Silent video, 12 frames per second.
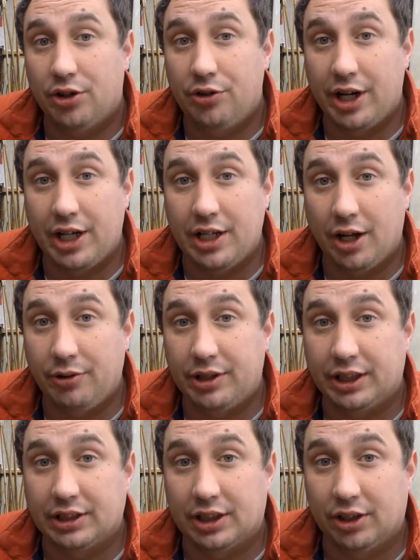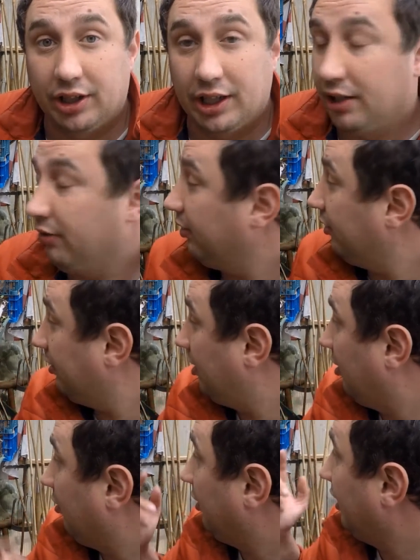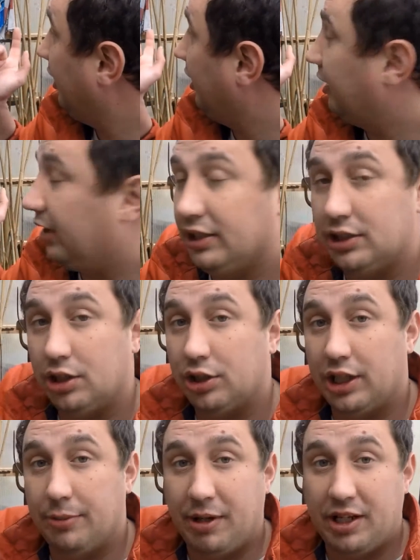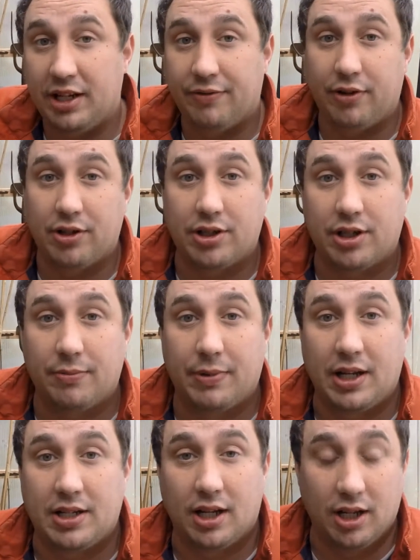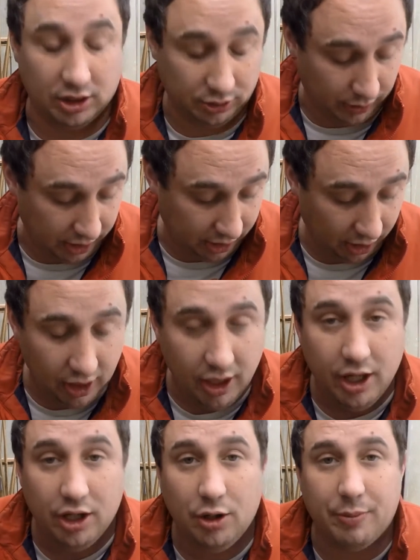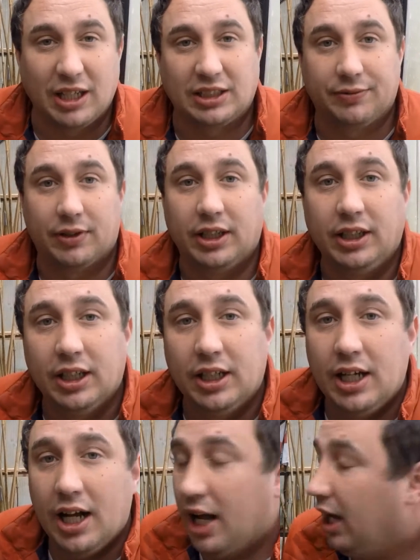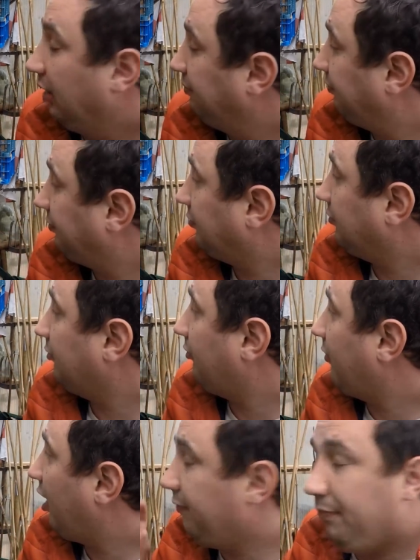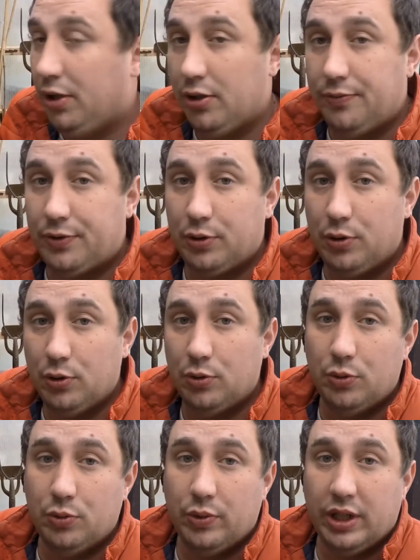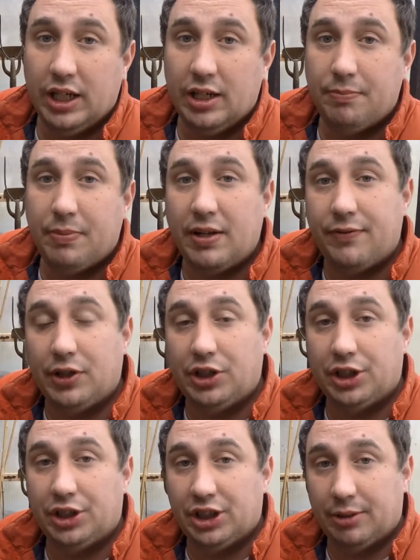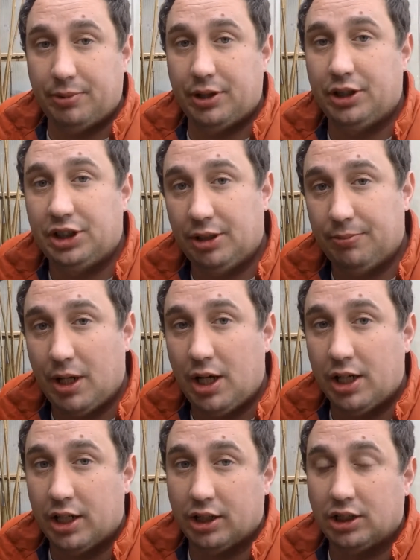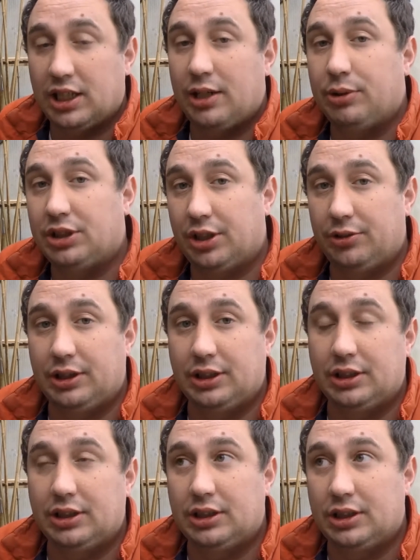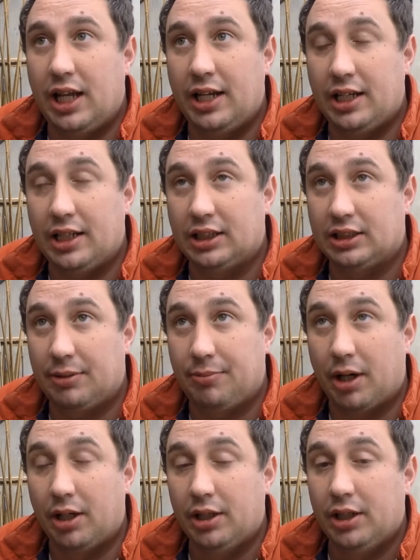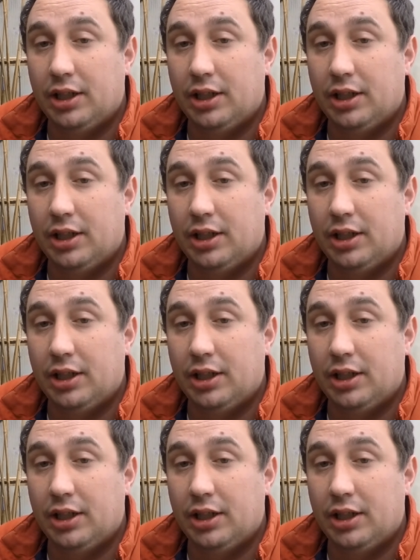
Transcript: already notice, looking out along here, things are looking a bit different compared to last week. Not massively. I've moved all the Bedfordshire Championship onions. They were sown in end of December.